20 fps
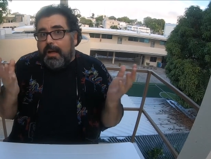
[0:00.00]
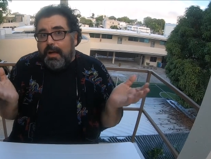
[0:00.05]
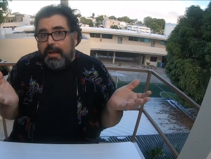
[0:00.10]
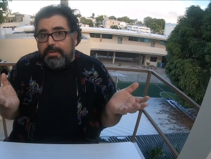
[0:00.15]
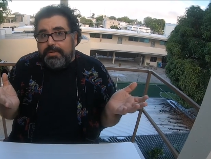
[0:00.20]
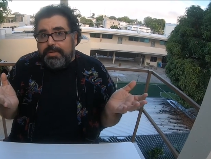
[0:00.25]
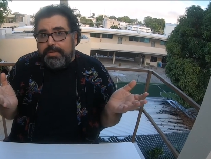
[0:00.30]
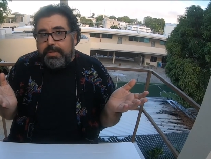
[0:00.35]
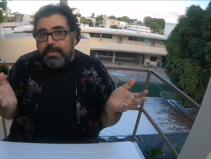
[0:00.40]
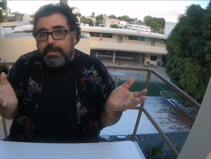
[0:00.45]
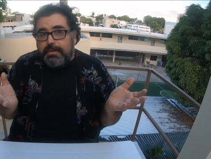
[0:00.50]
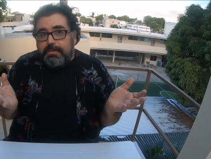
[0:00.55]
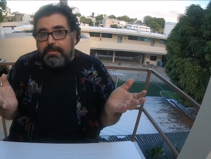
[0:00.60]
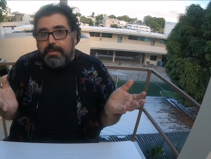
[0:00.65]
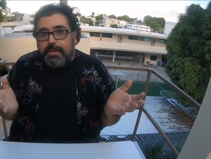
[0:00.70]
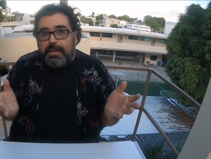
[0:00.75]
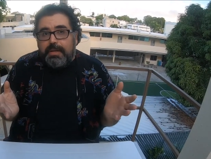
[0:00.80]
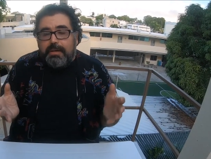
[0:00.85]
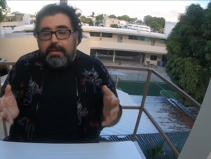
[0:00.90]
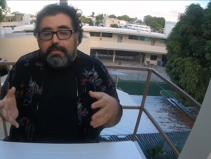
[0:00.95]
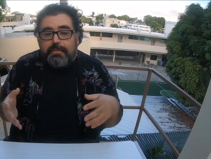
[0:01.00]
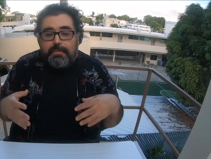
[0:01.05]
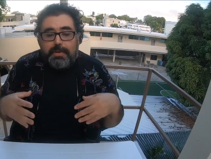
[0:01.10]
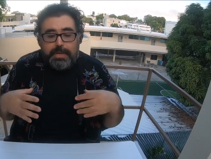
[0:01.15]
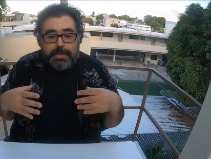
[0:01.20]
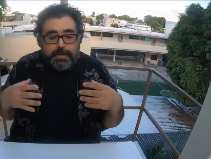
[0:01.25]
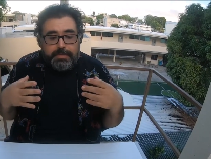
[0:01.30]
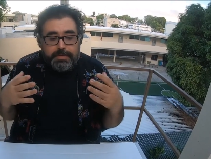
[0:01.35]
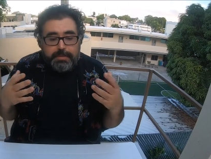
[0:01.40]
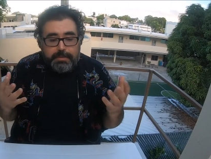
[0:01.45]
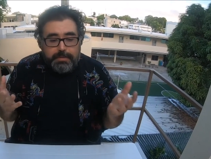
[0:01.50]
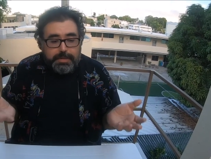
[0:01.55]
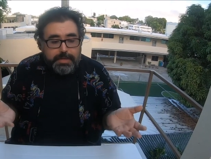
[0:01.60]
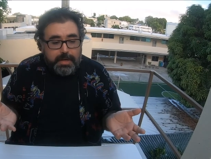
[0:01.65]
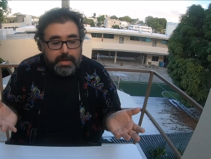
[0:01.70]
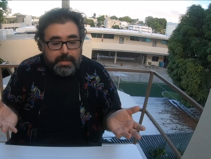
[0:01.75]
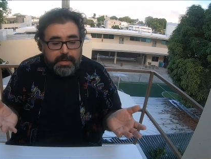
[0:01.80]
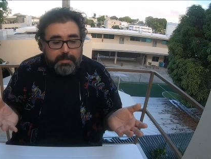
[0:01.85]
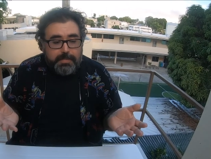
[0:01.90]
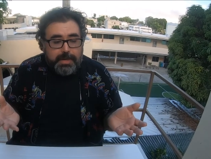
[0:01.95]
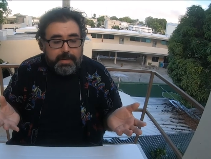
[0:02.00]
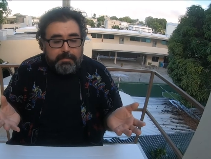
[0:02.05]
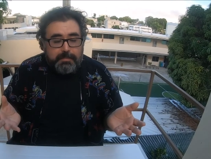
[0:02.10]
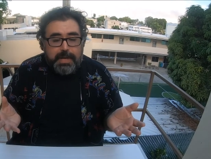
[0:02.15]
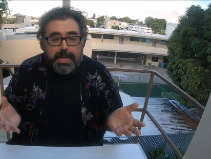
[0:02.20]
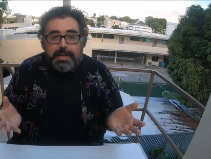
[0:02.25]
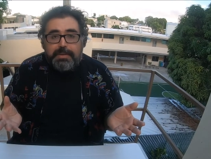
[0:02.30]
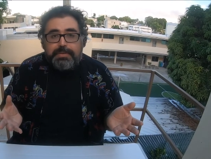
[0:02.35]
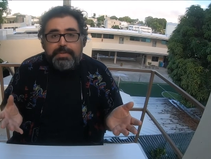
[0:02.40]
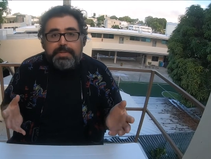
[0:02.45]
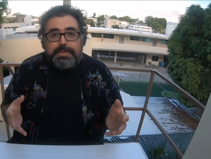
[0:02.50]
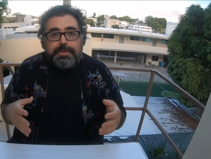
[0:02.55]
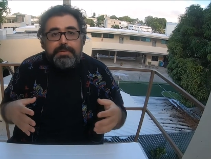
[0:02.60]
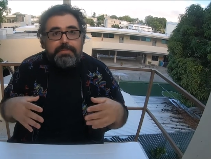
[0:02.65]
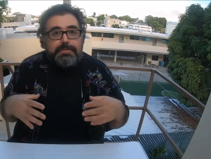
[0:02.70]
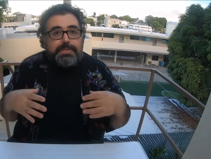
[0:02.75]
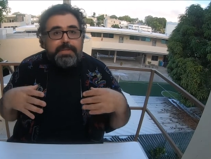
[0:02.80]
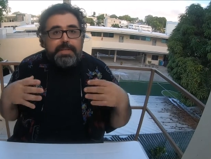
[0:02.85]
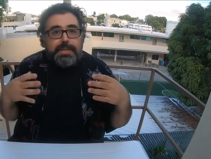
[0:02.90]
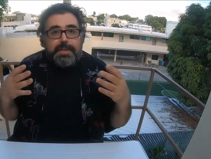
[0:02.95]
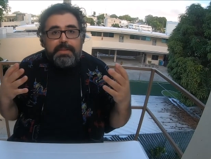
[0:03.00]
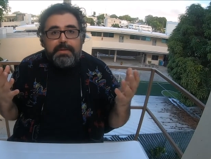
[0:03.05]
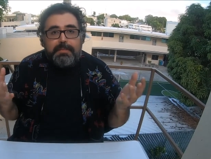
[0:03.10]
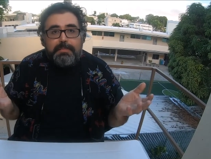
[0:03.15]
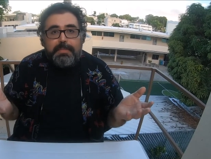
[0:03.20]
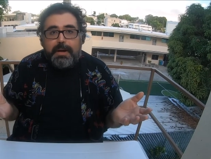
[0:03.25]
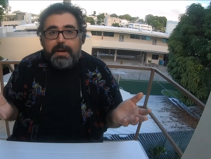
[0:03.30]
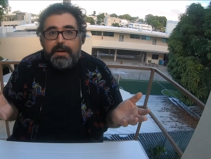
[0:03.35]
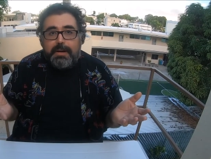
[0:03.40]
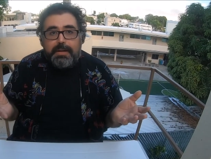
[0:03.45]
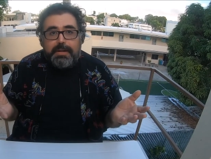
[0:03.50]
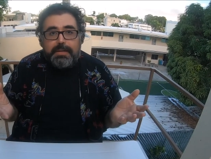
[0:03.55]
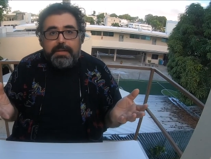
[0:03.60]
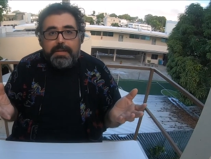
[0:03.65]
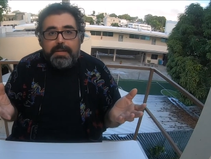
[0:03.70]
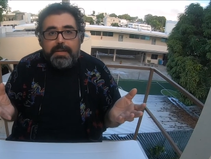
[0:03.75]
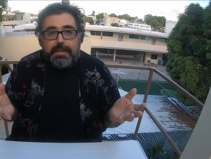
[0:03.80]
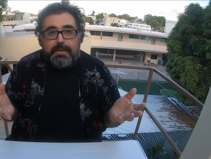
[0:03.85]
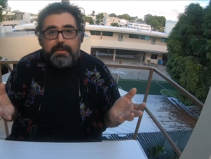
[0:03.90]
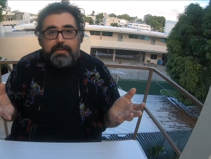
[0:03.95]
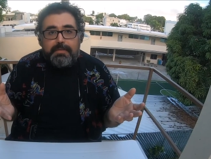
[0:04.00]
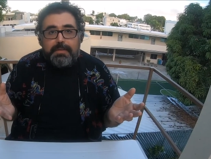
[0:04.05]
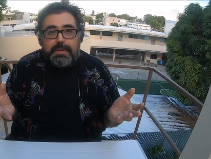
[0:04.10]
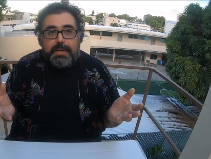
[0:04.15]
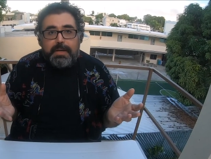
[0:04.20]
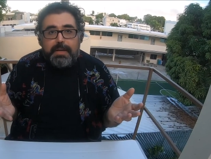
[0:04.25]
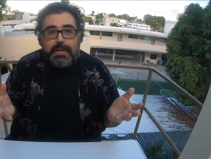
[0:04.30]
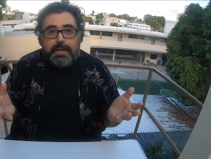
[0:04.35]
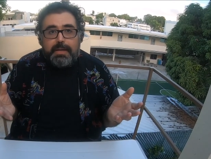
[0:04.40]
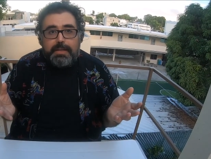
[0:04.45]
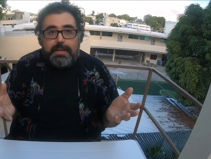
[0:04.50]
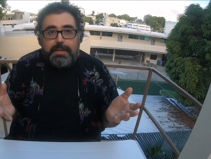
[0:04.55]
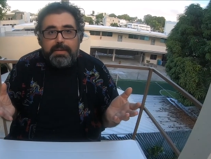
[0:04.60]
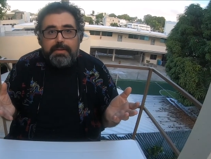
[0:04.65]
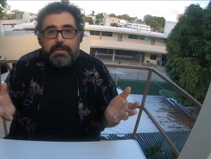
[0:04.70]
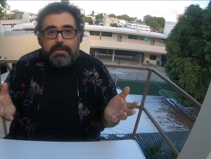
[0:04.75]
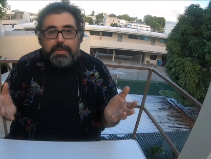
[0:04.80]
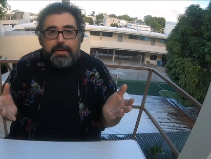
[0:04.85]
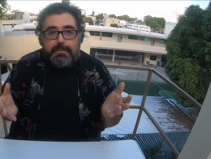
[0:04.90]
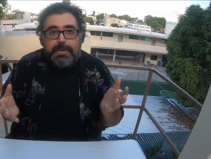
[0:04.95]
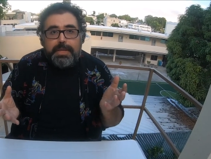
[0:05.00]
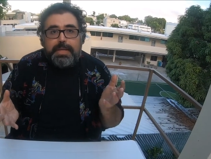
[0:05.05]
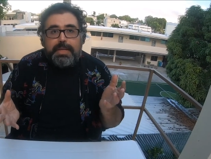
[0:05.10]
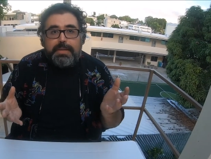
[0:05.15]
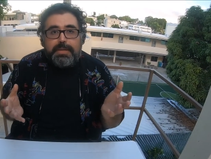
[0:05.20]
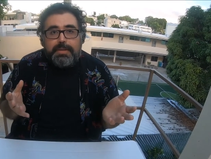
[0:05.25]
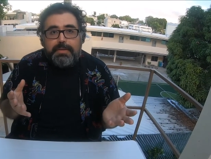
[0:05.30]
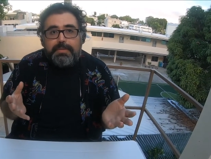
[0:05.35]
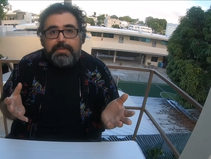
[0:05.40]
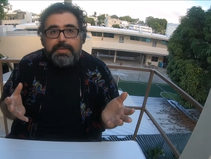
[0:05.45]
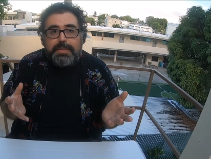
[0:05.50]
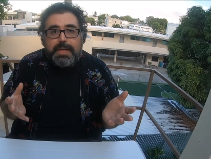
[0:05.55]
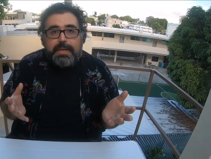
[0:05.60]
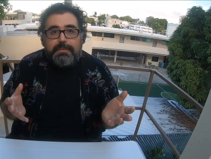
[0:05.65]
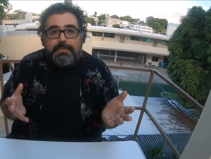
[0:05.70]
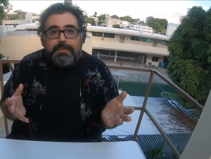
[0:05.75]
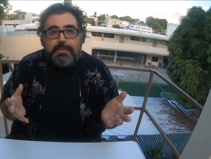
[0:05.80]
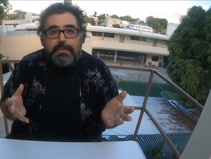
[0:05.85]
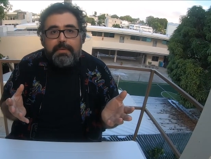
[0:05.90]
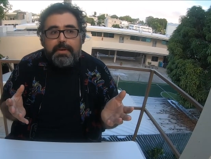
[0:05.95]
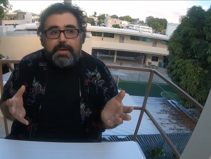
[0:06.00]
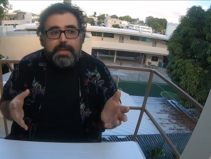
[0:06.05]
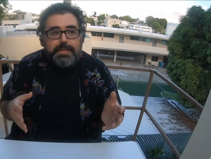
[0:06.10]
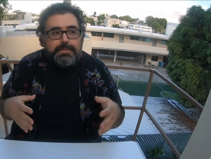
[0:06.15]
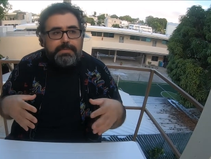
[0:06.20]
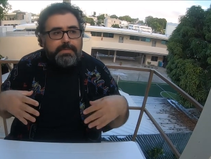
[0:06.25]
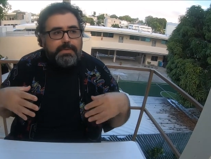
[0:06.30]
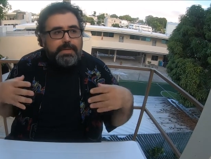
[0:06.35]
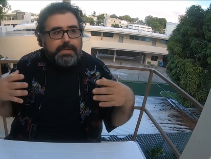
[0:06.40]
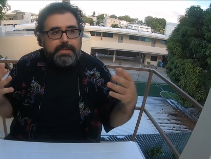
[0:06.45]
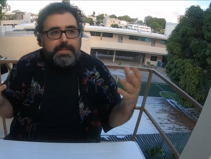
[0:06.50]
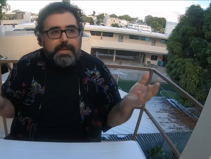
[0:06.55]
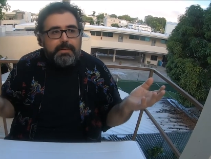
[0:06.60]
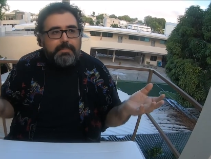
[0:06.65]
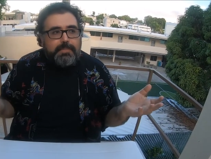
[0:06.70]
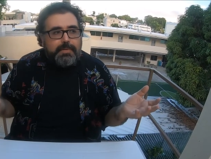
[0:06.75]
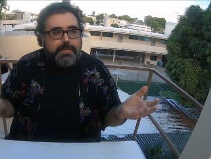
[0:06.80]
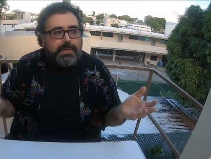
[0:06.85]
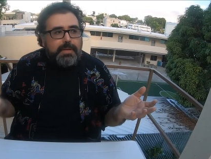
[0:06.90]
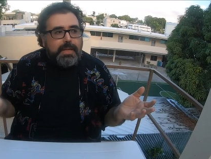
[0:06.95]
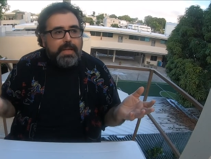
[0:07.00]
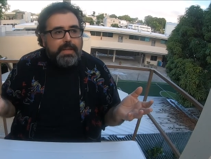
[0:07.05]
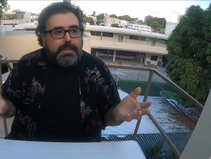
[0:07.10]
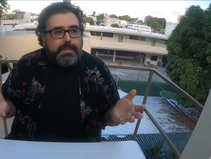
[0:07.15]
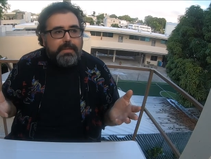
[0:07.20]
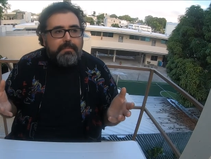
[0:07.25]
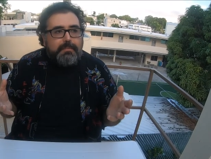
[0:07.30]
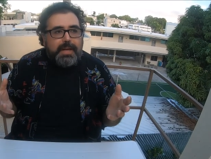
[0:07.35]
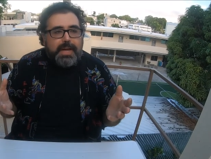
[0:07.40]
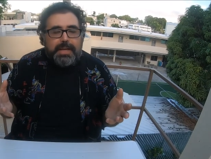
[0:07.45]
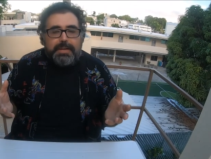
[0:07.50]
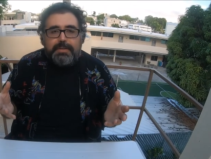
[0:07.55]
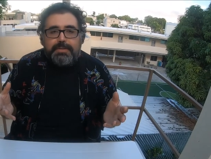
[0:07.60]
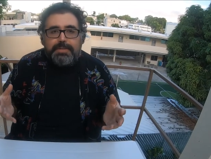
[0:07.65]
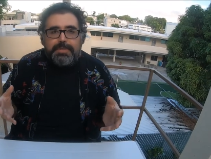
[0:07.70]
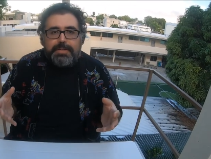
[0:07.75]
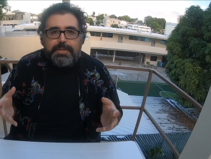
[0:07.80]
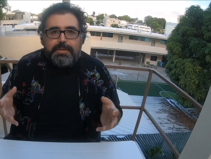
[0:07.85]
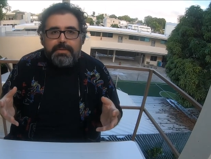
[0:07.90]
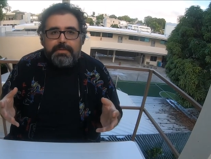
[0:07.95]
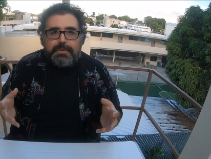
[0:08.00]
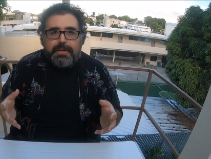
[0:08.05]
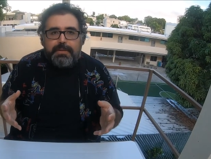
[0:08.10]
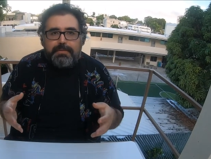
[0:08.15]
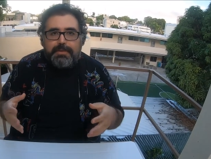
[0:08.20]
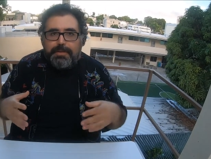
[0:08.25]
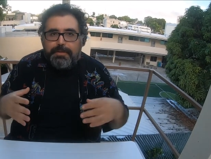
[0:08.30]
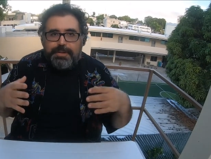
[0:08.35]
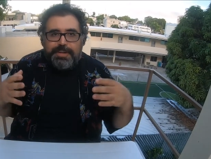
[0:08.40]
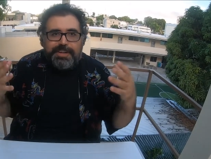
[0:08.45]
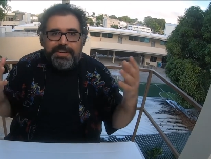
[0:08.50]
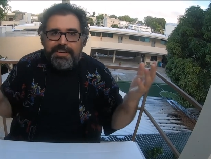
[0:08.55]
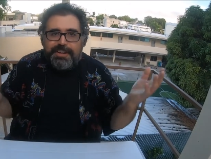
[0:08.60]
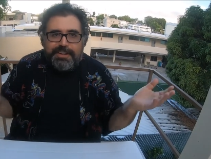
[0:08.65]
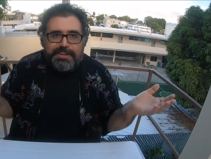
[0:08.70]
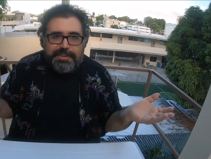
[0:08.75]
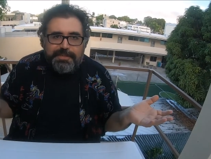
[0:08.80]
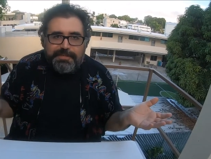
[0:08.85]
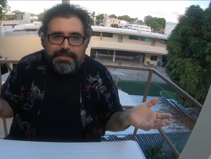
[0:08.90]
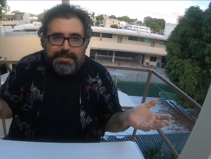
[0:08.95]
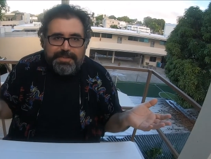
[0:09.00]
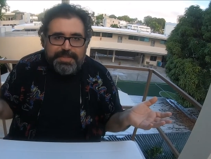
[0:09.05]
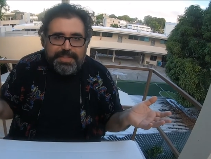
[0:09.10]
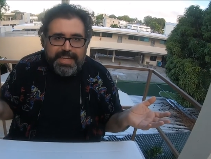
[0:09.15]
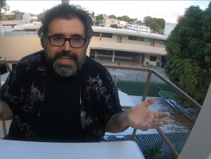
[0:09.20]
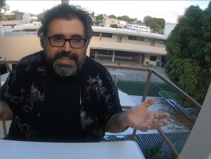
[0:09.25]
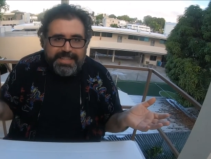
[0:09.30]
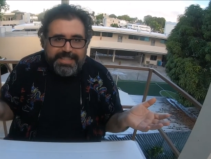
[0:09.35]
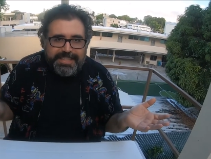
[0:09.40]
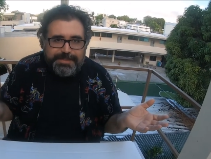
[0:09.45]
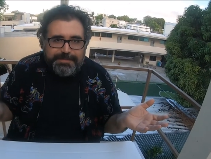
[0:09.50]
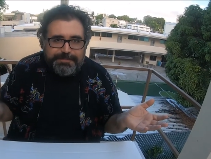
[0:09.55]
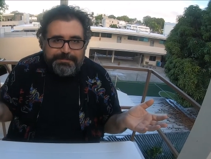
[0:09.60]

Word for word: Also, when you talk about milestones, another part of that we can use that for is, for example, the milestone of going out on your first date.